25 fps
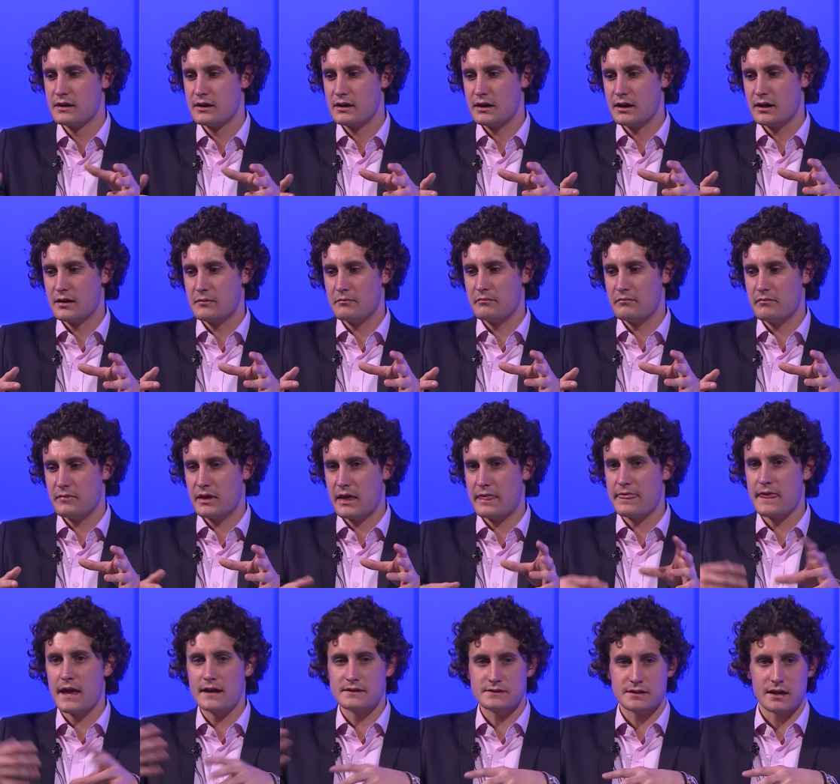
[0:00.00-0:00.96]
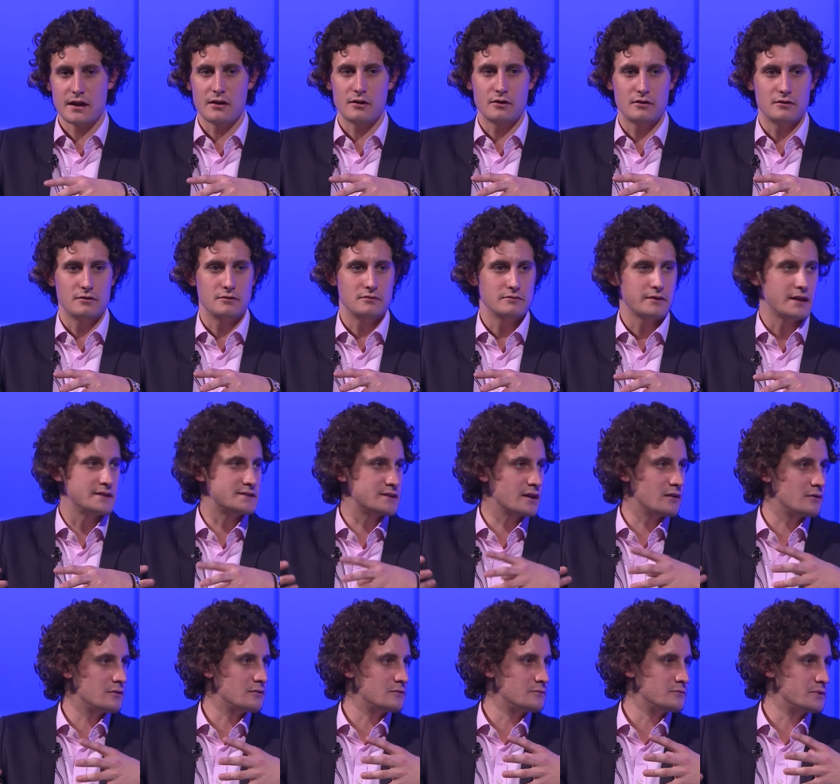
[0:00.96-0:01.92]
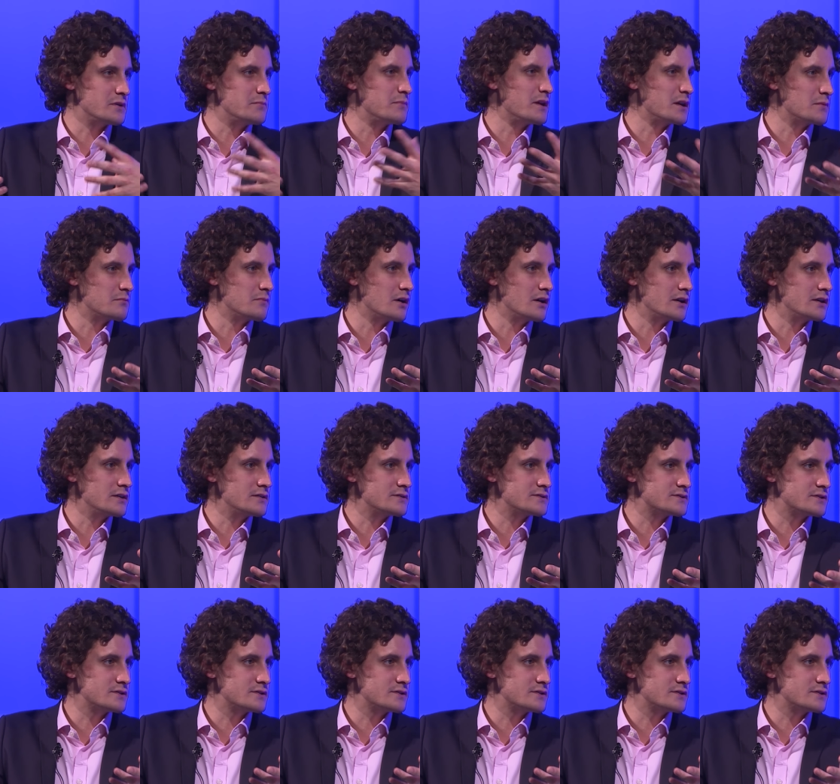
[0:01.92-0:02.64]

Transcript: Um, and that's how, that's how we make money.